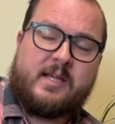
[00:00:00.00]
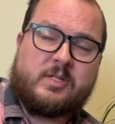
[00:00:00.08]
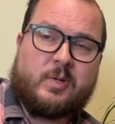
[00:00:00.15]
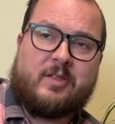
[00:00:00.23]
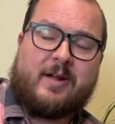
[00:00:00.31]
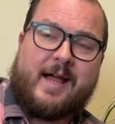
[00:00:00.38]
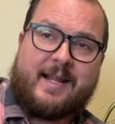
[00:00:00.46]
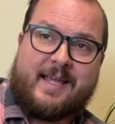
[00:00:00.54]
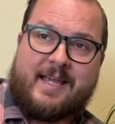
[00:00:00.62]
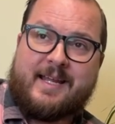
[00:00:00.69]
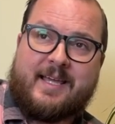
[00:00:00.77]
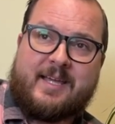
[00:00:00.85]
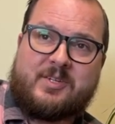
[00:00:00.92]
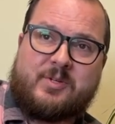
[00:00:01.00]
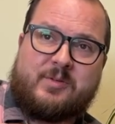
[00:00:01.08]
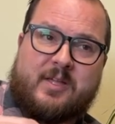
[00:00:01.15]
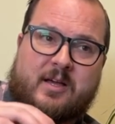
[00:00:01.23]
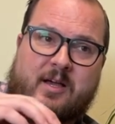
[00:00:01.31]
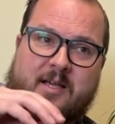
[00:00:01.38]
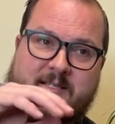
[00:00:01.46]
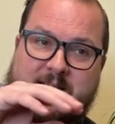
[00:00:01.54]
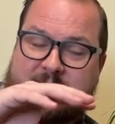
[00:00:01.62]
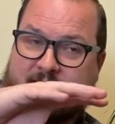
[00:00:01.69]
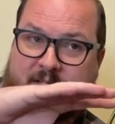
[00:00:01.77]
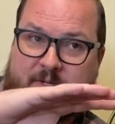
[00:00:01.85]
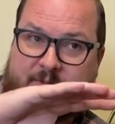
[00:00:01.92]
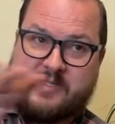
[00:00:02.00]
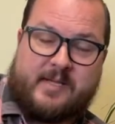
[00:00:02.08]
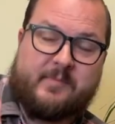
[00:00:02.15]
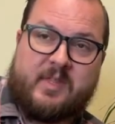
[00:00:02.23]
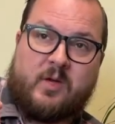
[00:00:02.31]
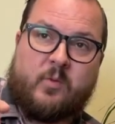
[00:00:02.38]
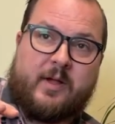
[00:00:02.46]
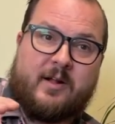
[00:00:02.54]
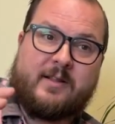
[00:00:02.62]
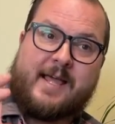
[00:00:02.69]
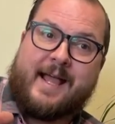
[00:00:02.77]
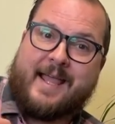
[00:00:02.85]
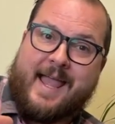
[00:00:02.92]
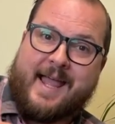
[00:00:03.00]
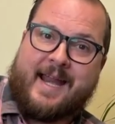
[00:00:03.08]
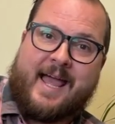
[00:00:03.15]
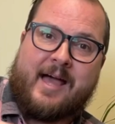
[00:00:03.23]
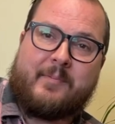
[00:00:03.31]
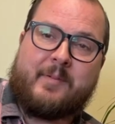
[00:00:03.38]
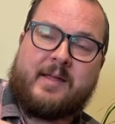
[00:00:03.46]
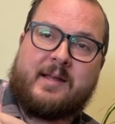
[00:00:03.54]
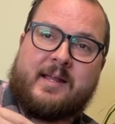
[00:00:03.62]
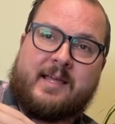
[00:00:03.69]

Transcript: so I either had a heating issue that caused it to do something weird that can happen.